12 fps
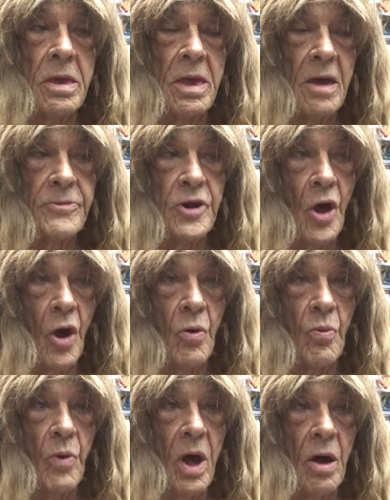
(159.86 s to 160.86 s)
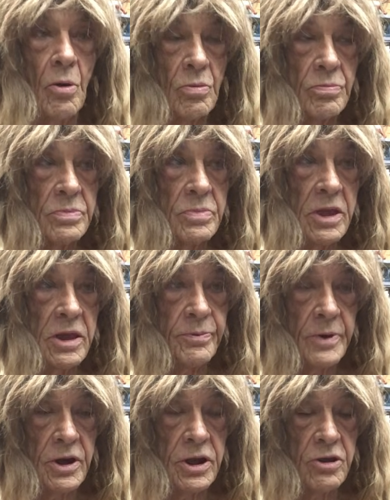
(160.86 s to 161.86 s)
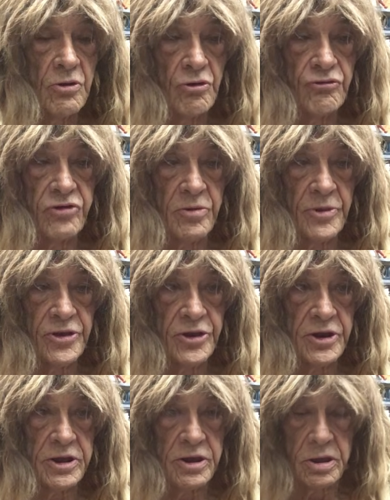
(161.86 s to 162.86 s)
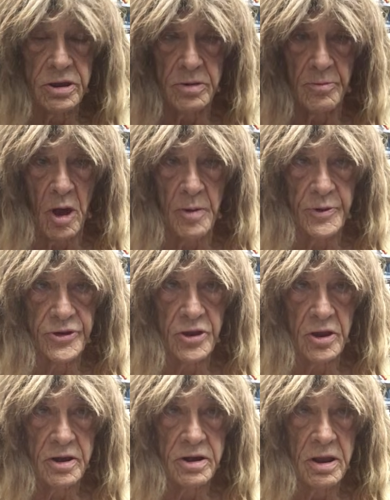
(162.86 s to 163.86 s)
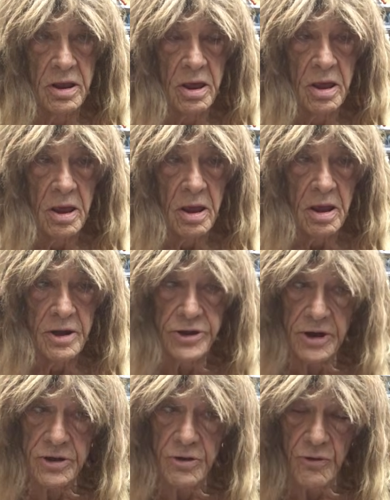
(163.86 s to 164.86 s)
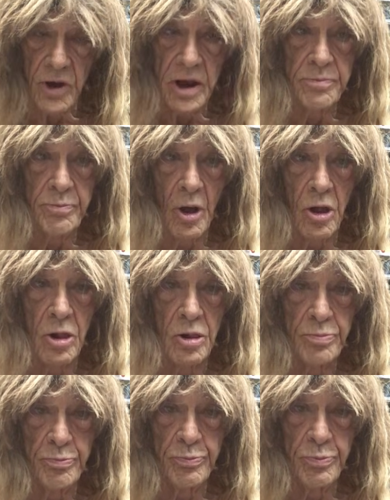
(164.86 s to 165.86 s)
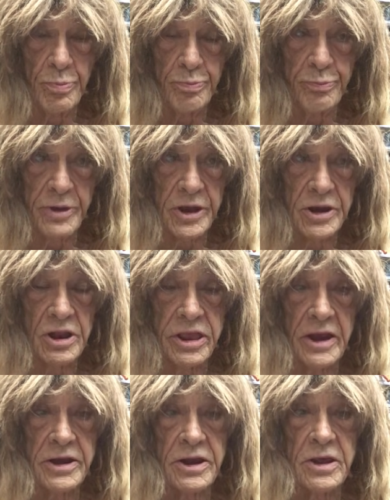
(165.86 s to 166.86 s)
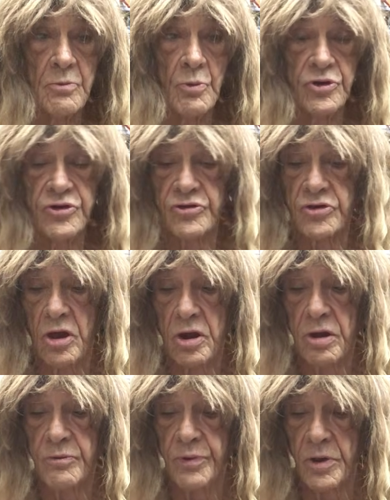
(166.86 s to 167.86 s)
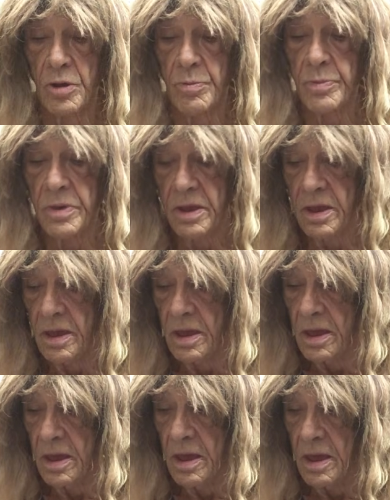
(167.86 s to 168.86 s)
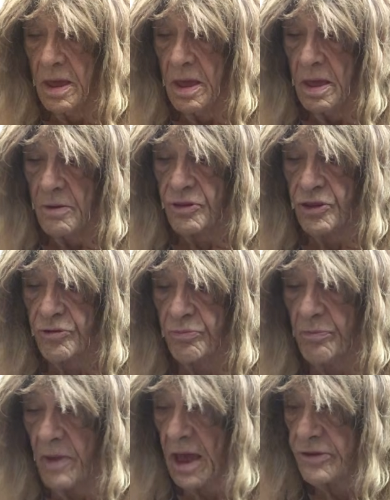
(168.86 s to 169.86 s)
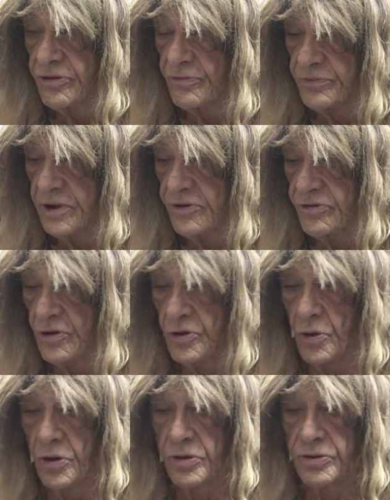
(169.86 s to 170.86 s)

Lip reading: I mean, oh wow, even in Hiroshima City, Yamabe-san did create ball bead lightning, which is caught on film, with his massive Tesla coils.